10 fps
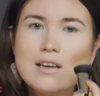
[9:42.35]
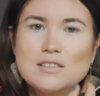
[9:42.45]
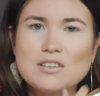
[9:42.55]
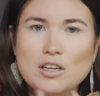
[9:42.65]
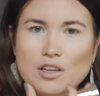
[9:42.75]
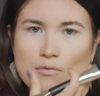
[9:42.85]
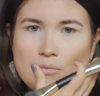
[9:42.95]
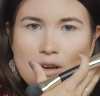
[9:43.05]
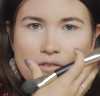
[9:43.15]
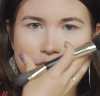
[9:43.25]
It's gonna give
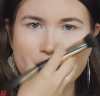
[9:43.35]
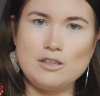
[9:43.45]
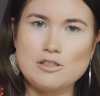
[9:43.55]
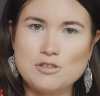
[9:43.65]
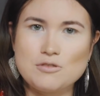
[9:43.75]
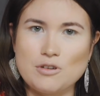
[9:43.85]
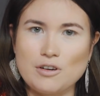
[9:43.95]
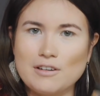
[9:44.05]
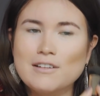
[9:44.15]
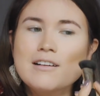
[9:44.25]
me a very
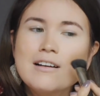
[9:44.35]
strong